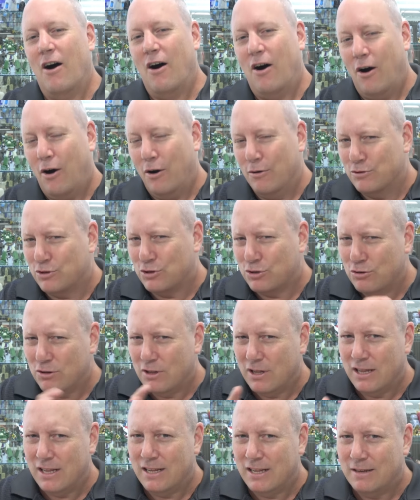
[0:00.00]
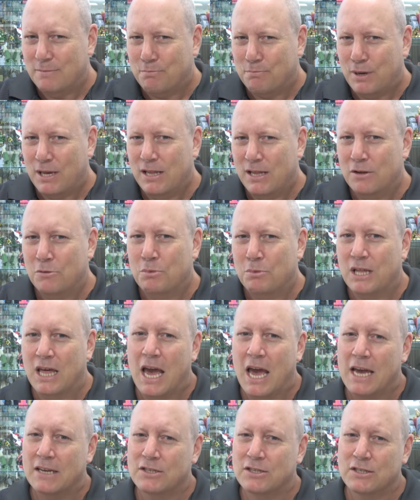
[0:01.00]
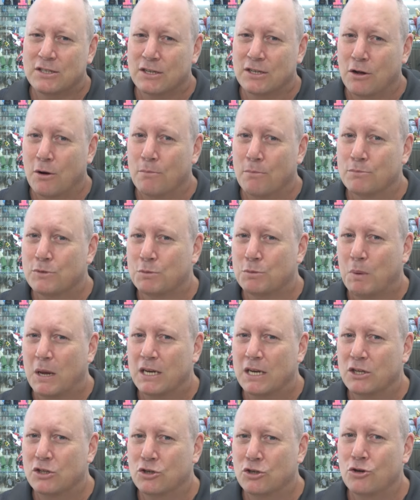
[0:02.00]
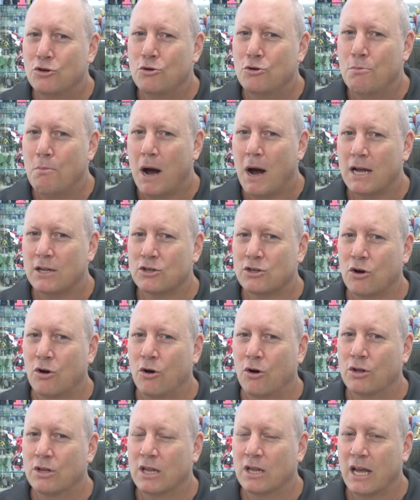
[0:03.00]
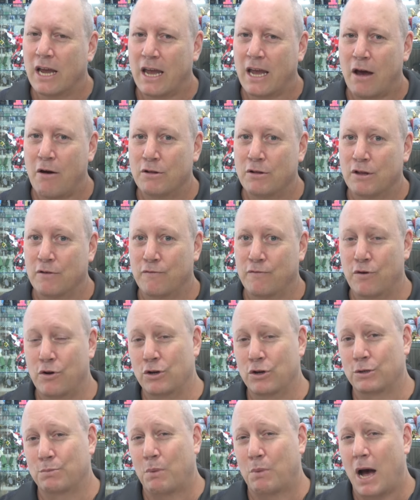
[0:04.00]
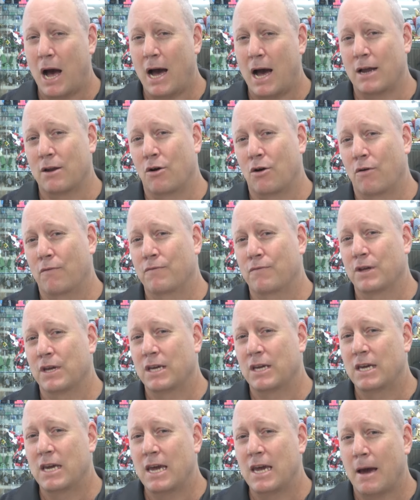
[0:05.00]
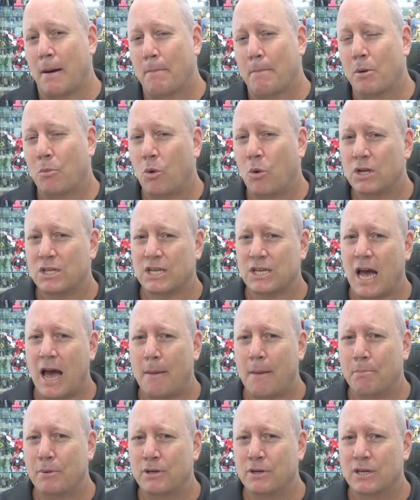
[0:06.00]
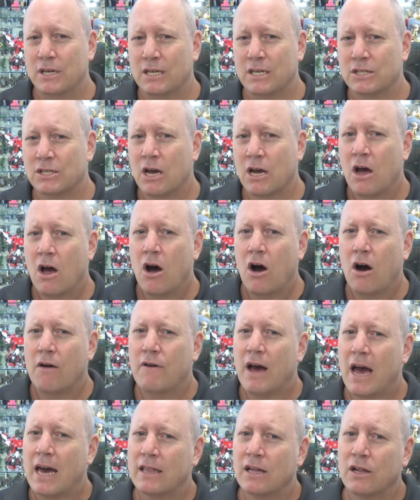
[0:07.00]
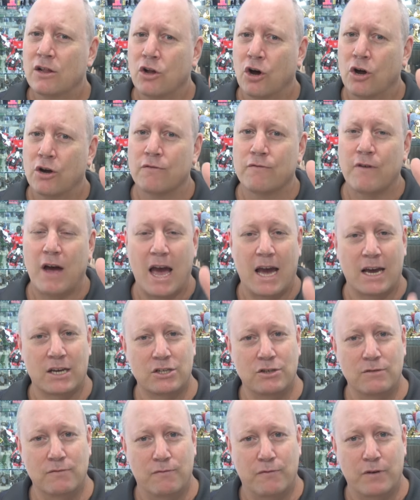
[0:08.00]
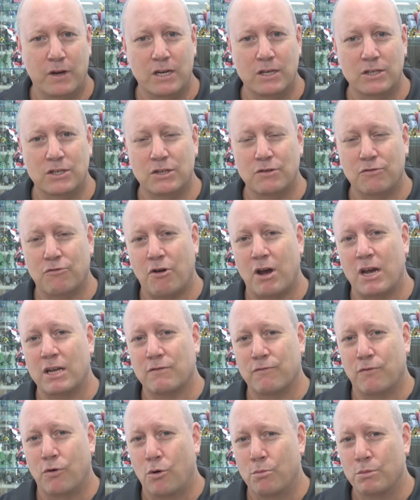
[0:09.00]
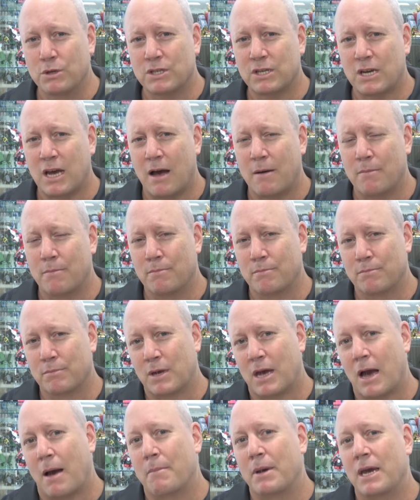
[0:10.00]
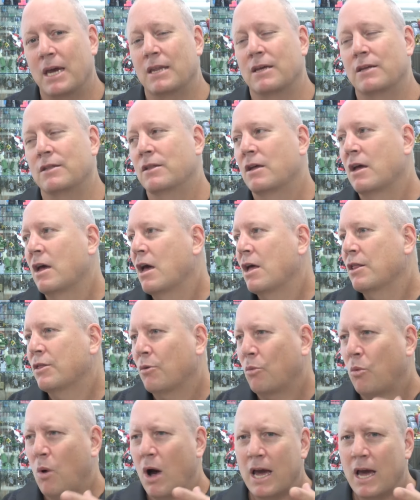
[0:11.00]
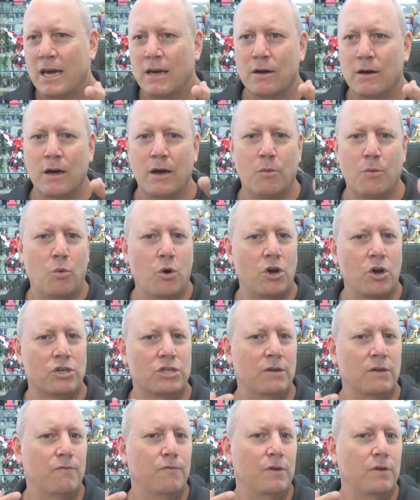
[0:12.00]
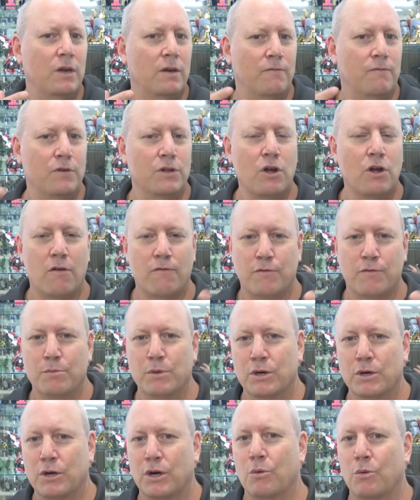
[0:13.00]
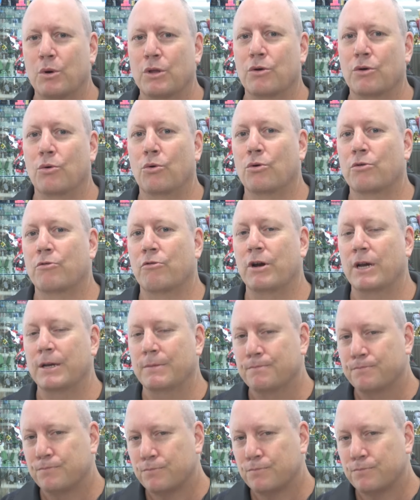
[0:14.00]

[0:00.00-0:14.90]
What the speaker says: I've been a little bit hesitant on spending too much on Lego in the first part of the year. But what's happened is I've had a lot of action figures and Transformers come in, and the way it works, if you're not familiar with ordering